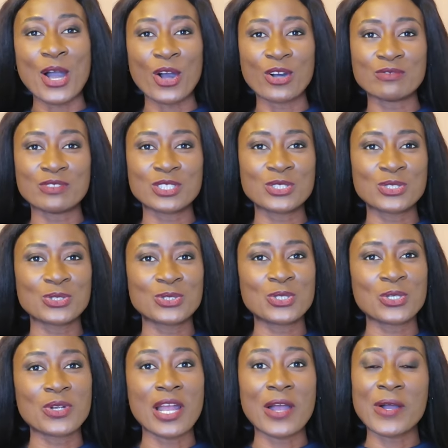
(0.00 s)
of this
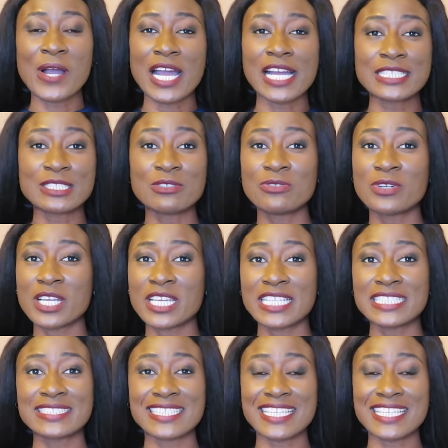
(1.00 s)
tutorial and don't forget